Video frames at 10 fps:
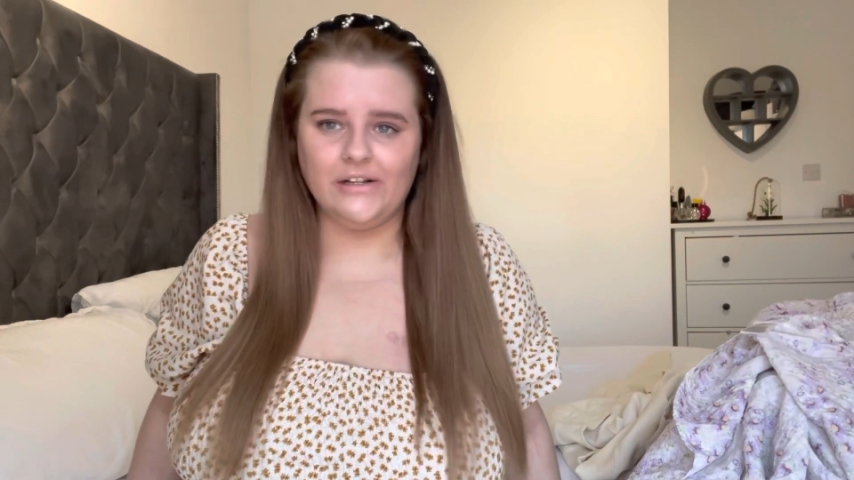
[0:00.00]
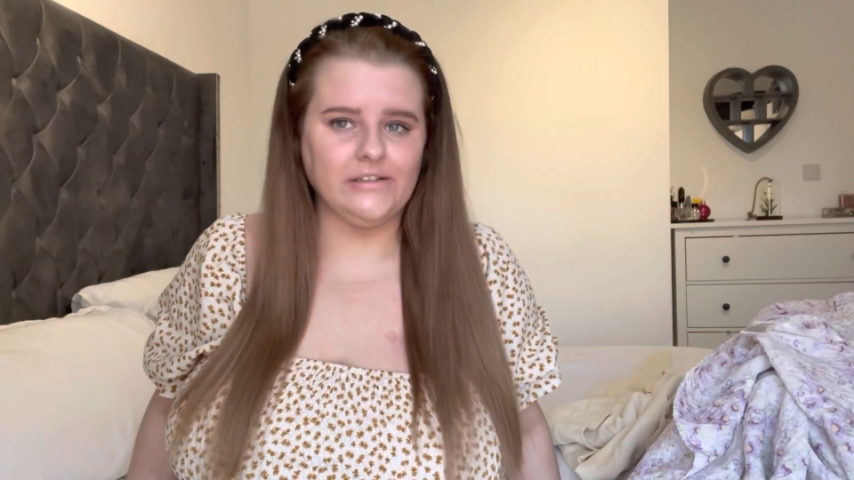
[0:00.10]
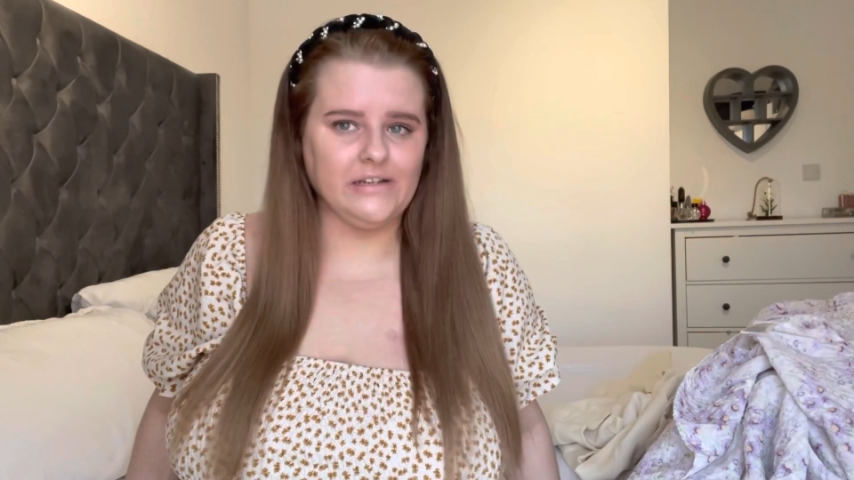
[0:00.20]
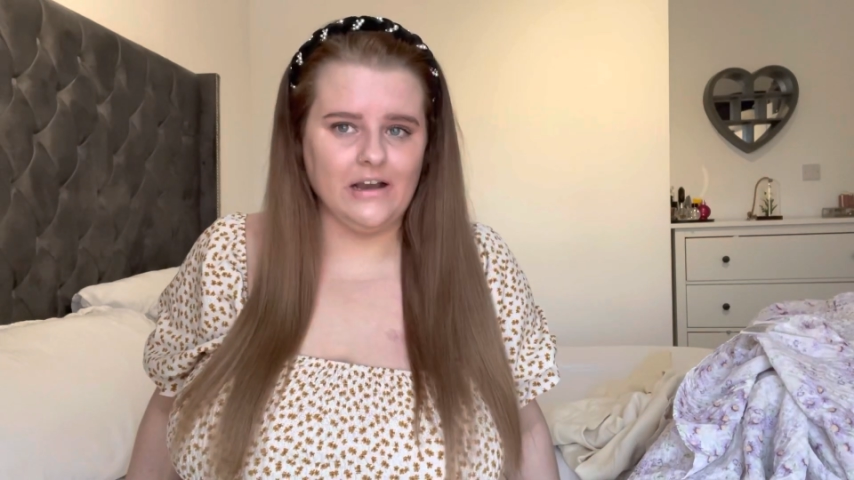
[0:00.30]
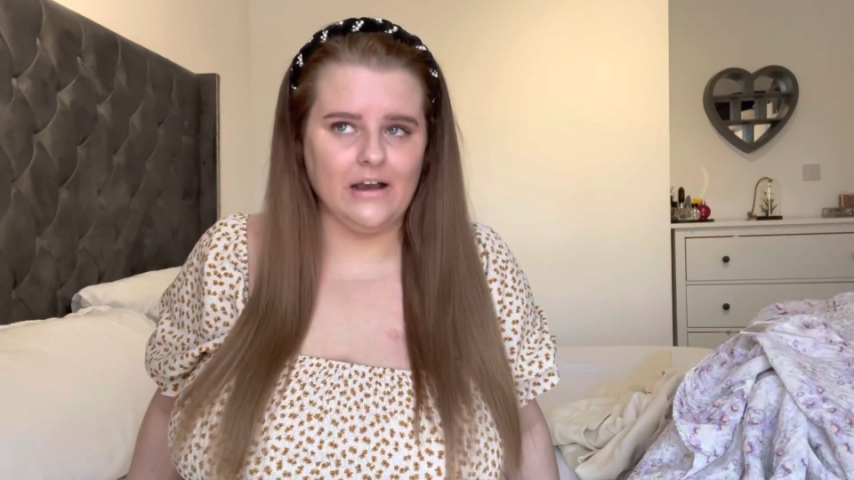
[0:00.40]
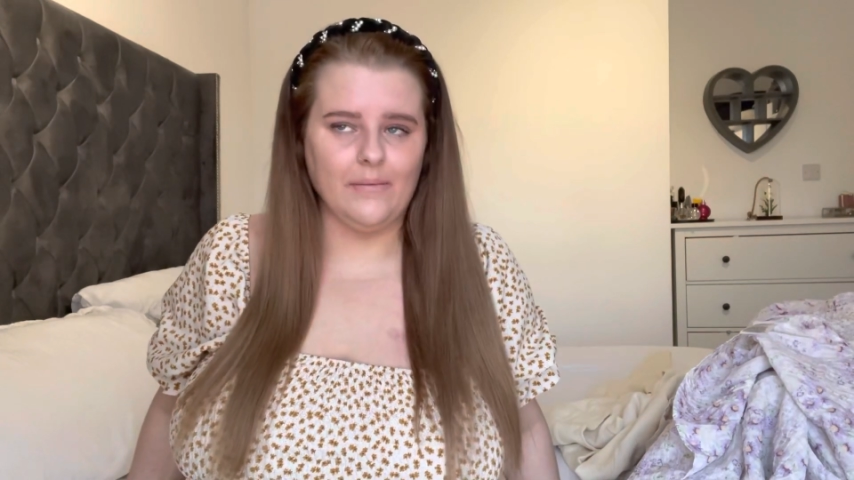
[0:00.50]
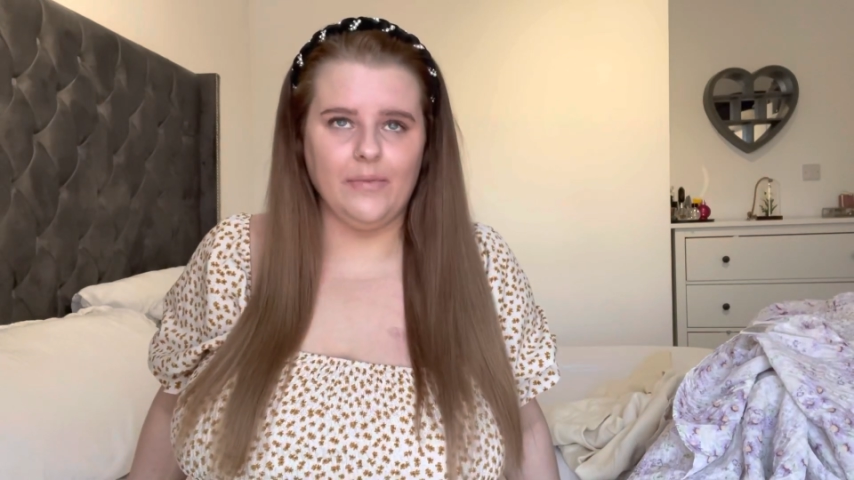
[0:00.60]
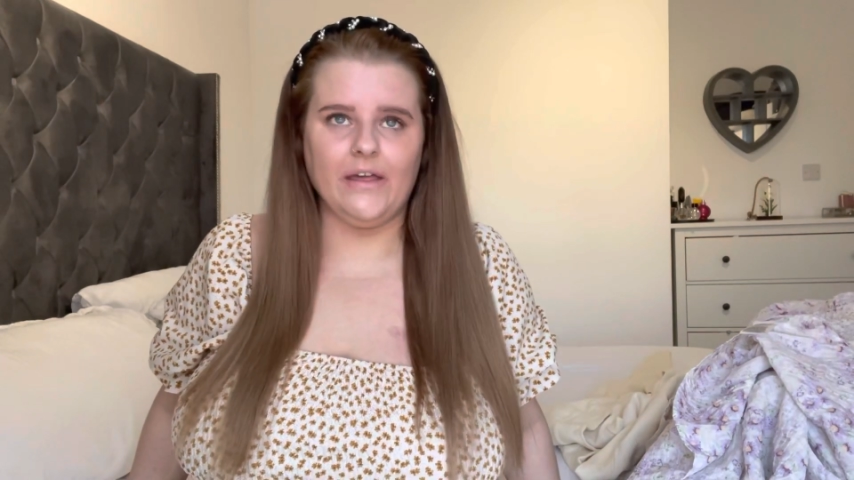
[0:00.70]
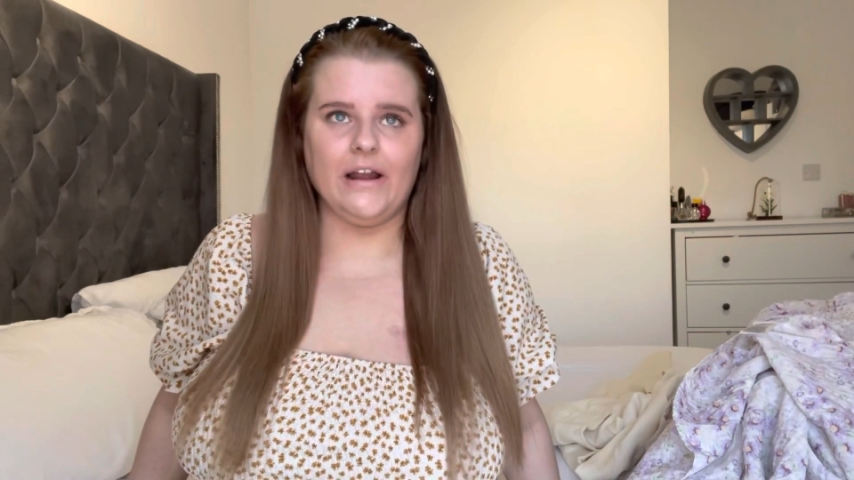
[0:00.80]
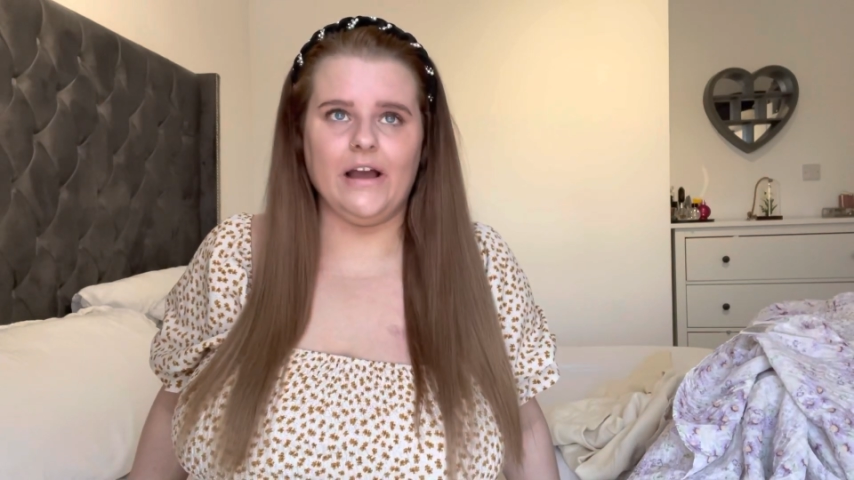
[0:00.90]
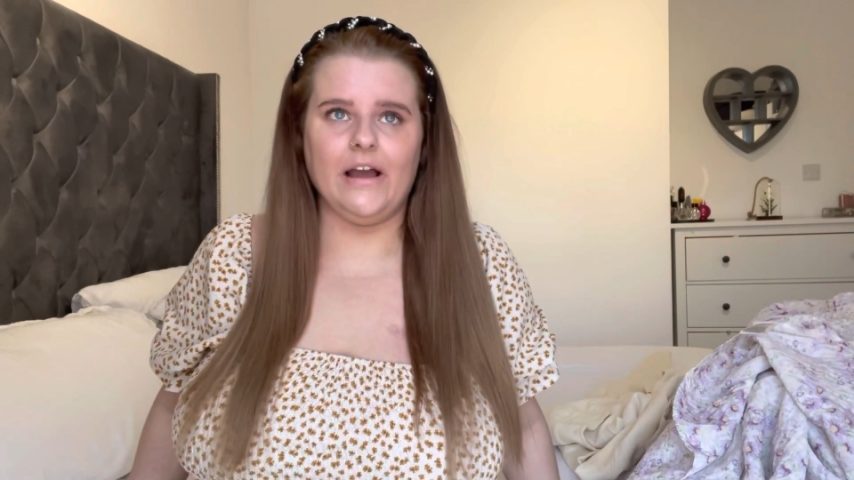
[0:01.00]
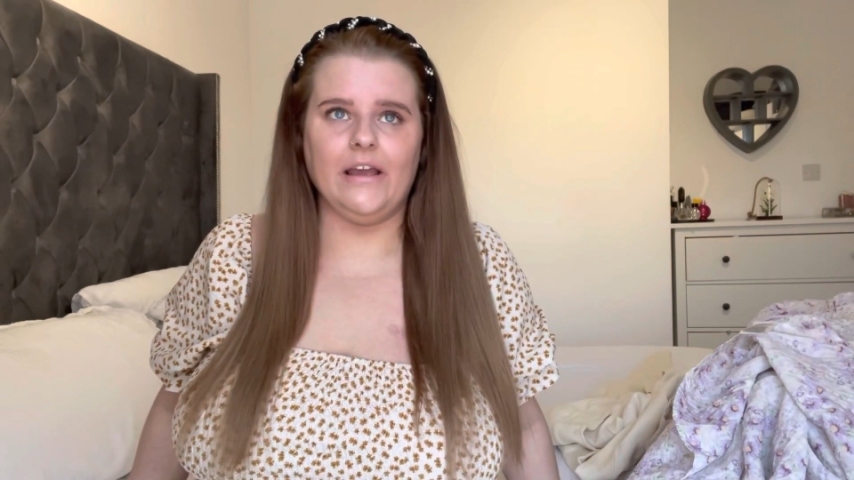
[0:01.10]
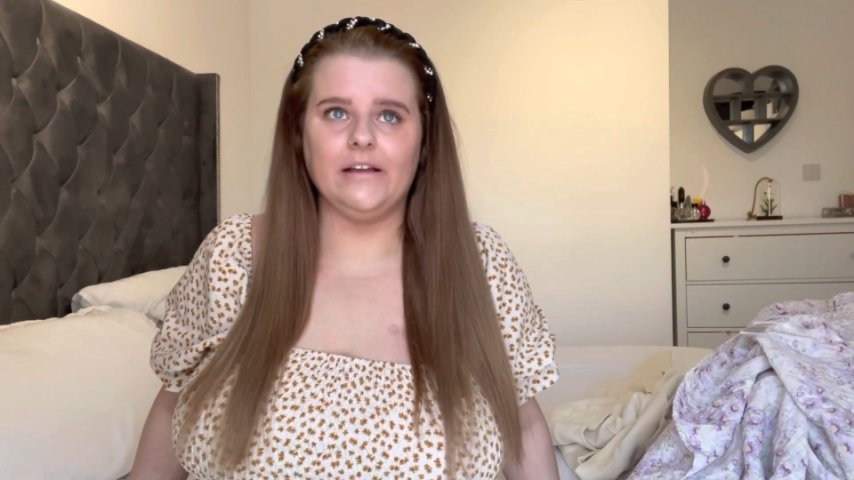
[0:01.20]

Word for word: time that I